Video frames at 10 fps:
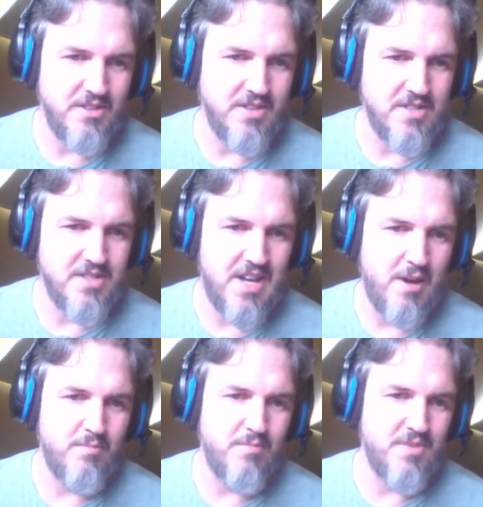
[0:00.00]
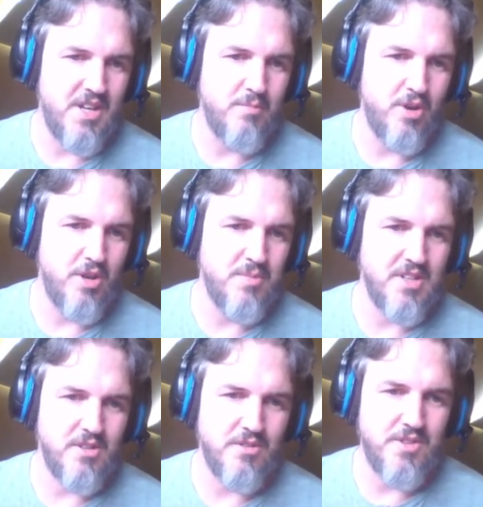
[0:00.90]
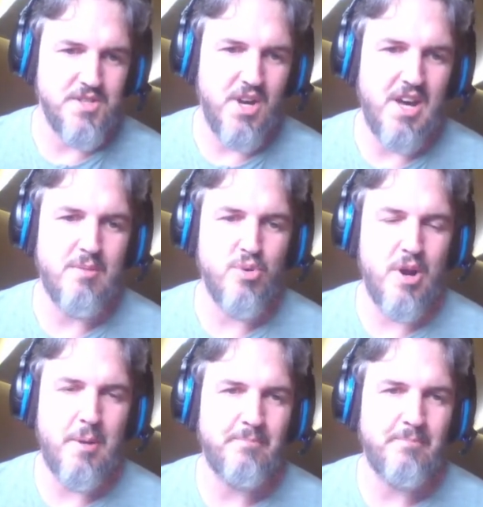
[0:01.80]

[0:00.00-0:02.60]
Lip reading: this tab down the bottom here called Designer Bura.